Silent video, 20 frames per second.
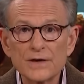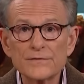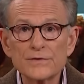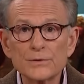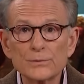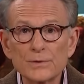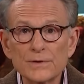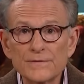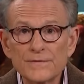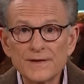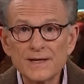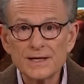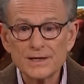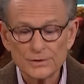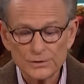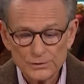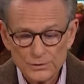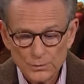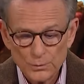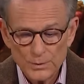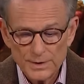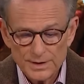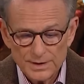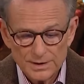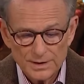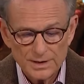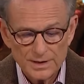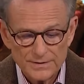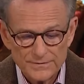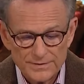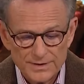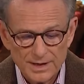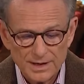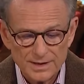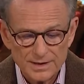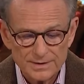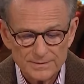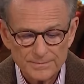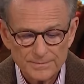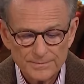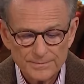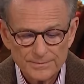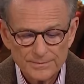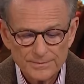of the revealed will of God.